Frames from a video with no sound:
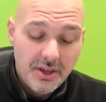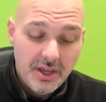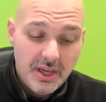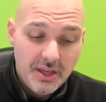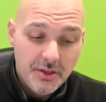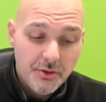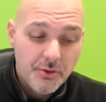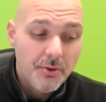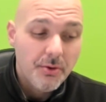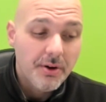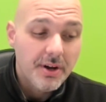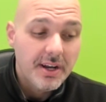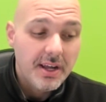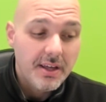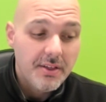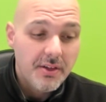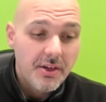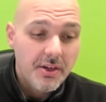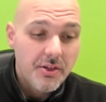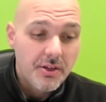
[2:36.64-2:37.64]
is your
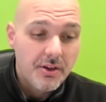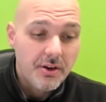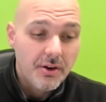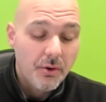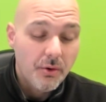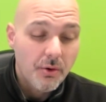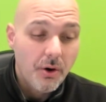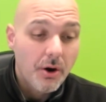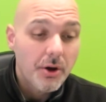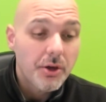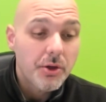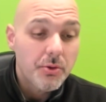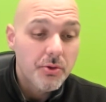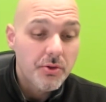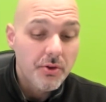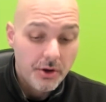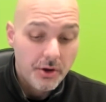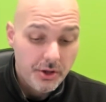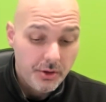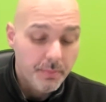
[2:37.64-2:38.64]
organization, or are
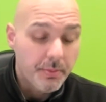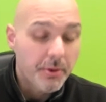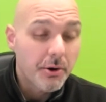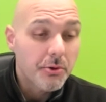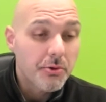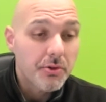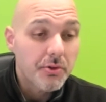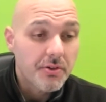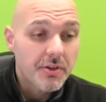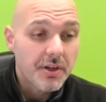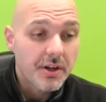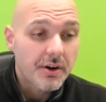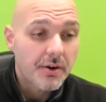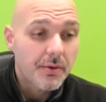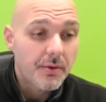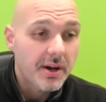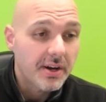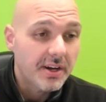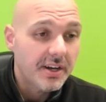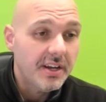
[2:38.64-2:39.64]
you personally centered
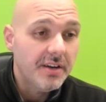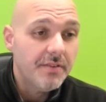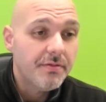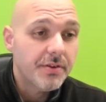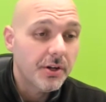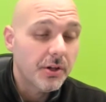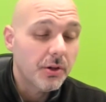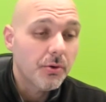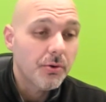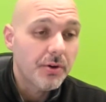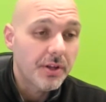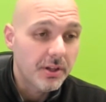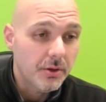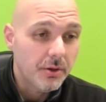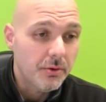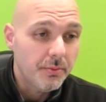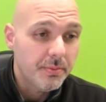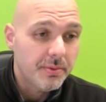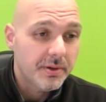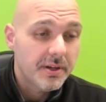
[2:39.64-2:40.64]
around an infinite learning
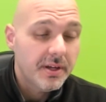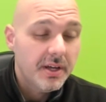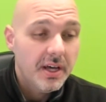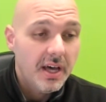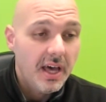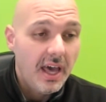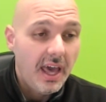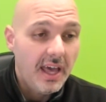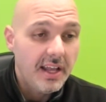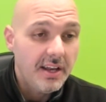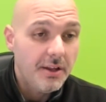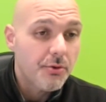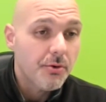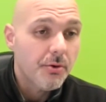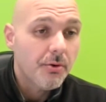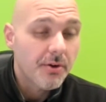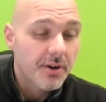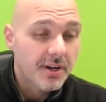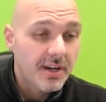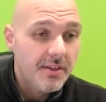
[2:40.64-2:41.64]
loop, and is your
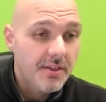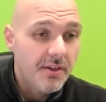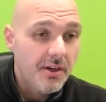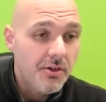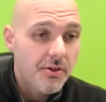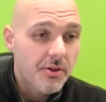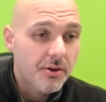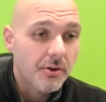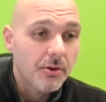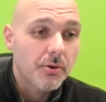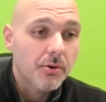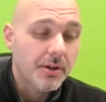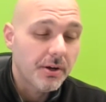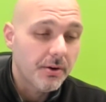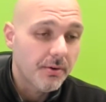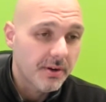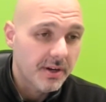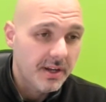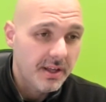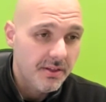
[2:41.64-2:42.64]
organization a learning
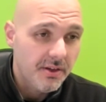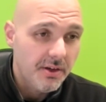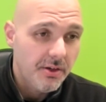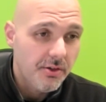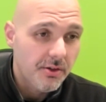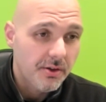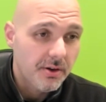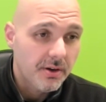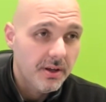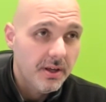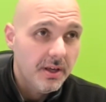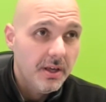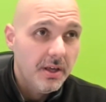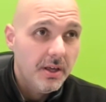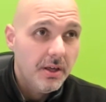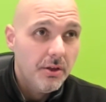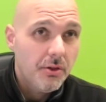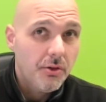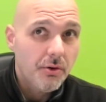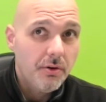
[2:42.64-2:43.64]
organization?
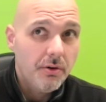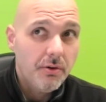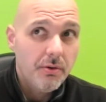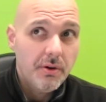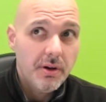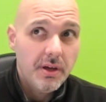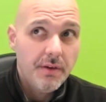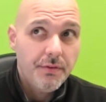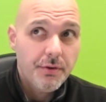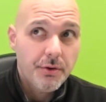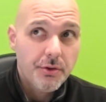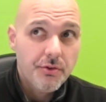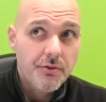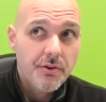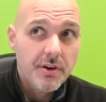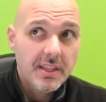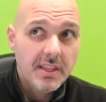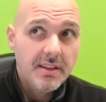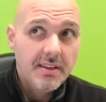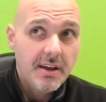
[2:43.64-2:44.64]
So if you're
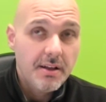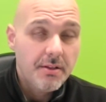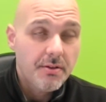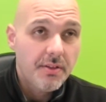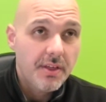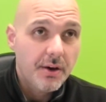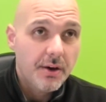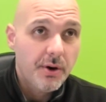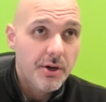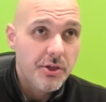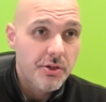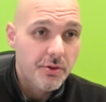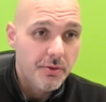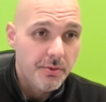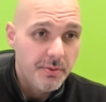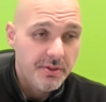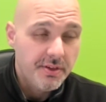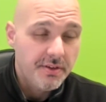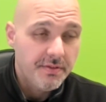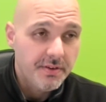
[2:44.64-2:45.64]
struggling to answer that question
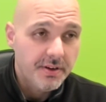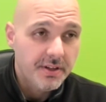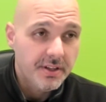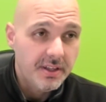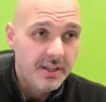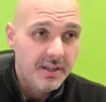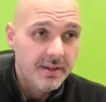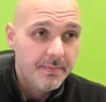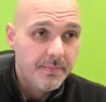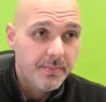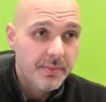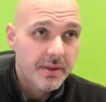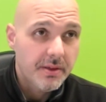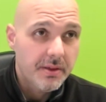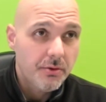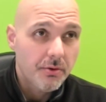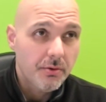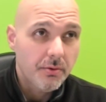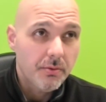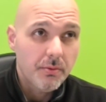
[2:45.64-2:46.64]
specifically,
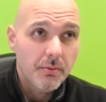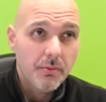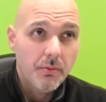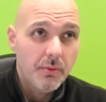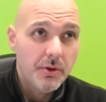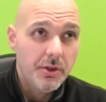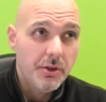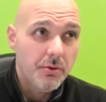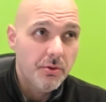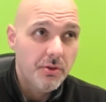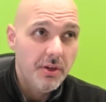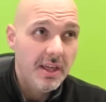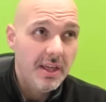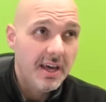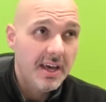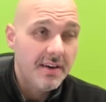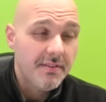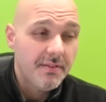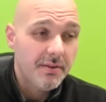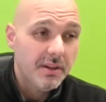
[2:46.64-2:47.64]
so when you say I
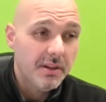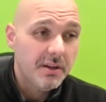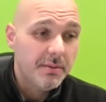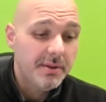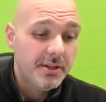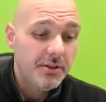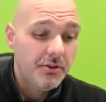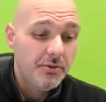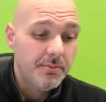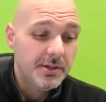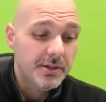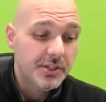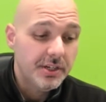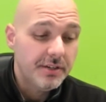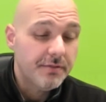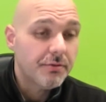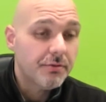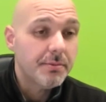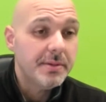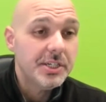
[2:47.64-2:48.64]
have a little bit too much
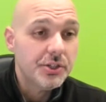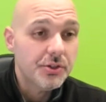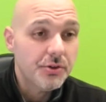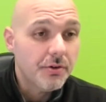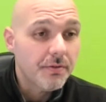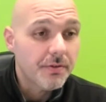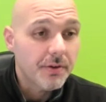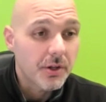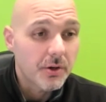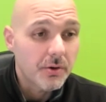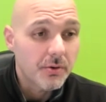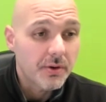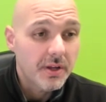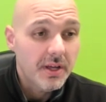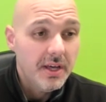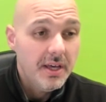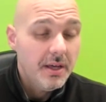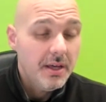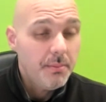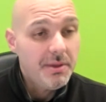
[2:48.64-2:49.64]
information overload,
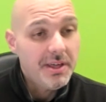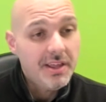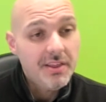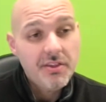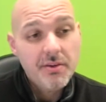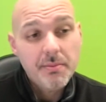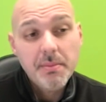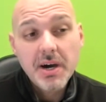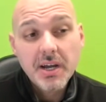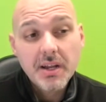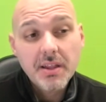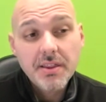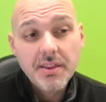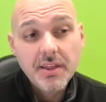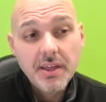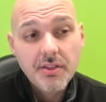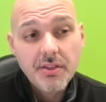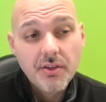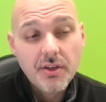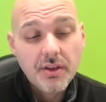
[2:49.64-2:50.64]
because the amount of
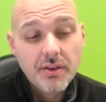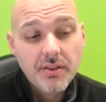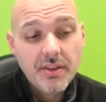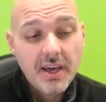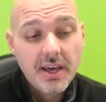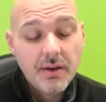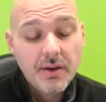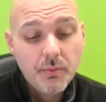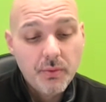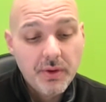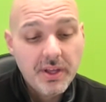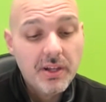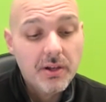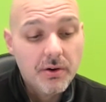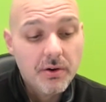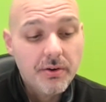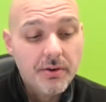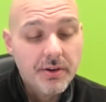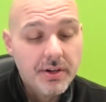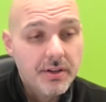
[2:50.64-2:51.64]
things that we
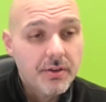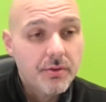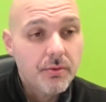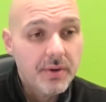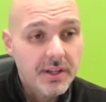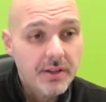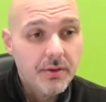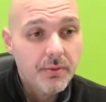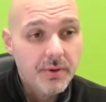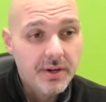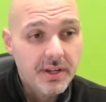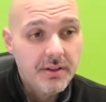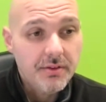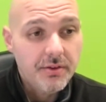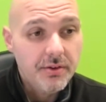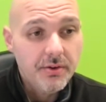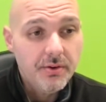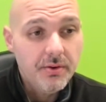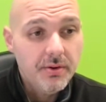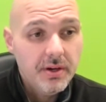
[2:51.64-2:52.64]
learned in
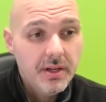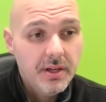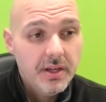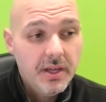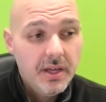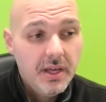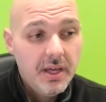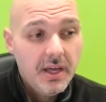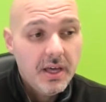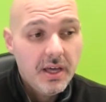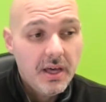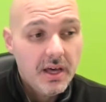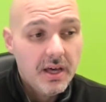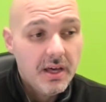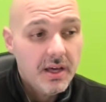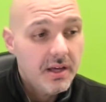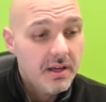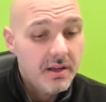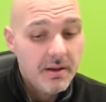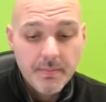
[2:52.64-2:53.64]
2022
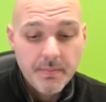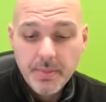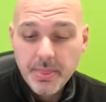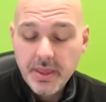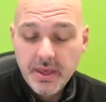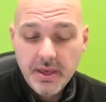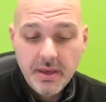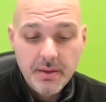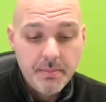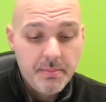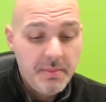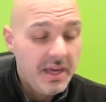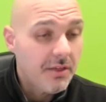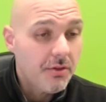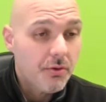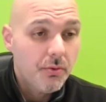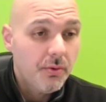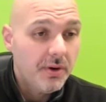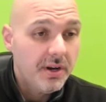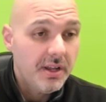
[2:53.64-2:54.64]
makes